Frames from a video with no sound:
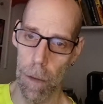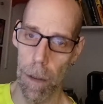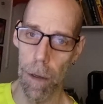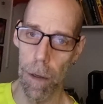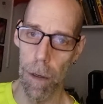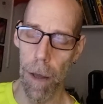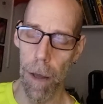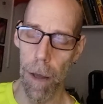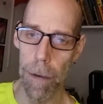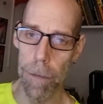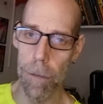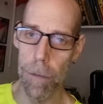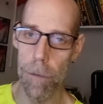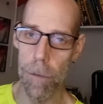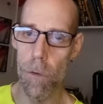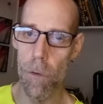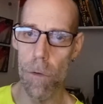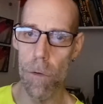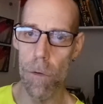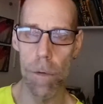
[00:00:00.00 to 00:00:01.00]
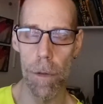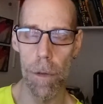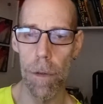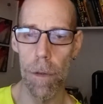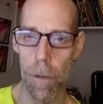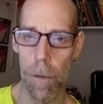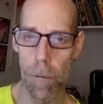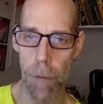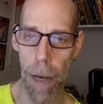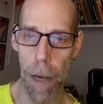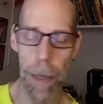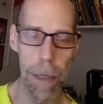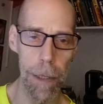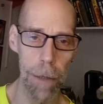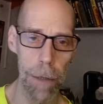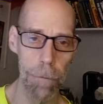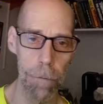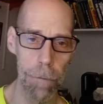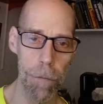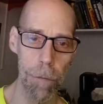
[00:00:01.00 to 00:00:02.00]
I tried to
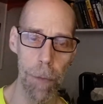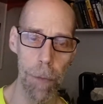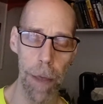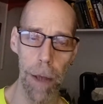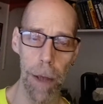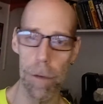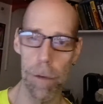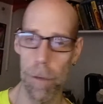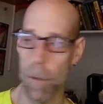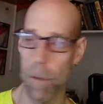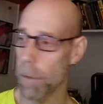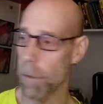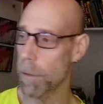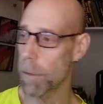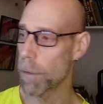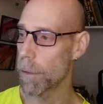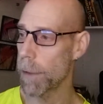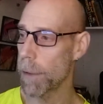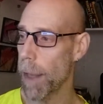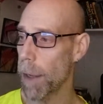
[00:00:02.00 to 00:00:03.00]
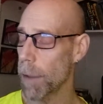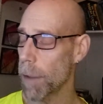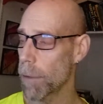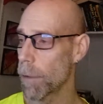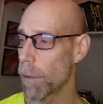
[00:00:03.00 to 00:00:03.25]
live through that tenet,